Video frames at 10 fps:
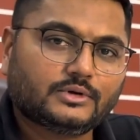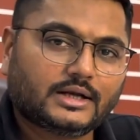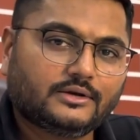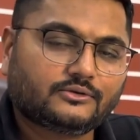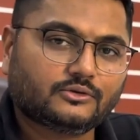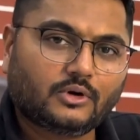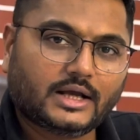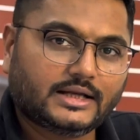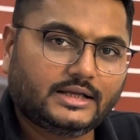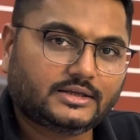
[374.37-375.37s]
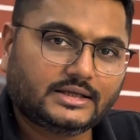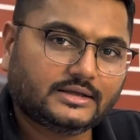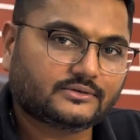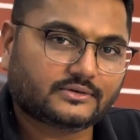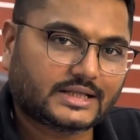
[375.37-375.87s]
There is no
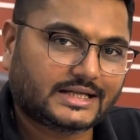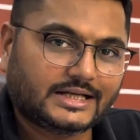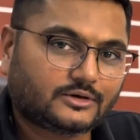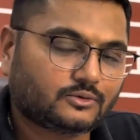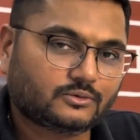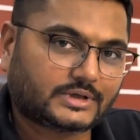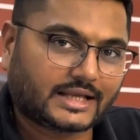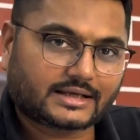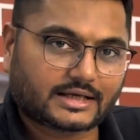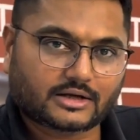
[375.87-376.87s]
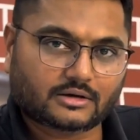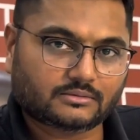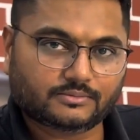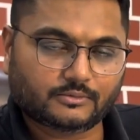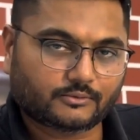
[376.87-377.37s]
anything they need to take care
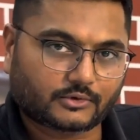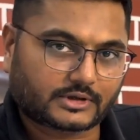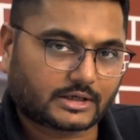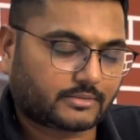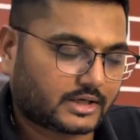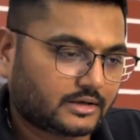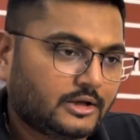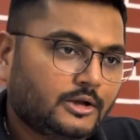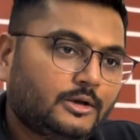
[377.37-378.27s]
of for their part,